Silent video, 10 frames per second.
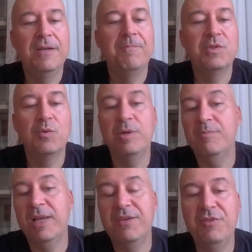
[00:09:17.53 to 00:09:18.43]
So when
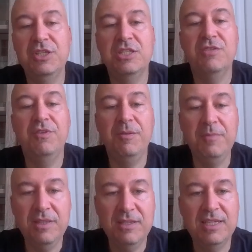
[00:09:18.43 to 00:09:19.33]
black finishes
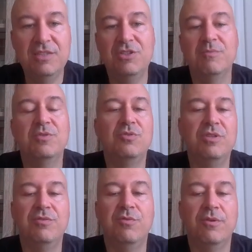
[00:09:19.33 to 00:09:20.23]
development, the knight jumps to
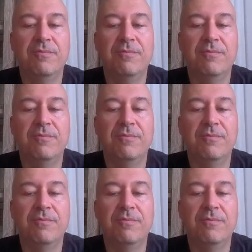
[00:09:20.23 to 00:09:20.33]
d4.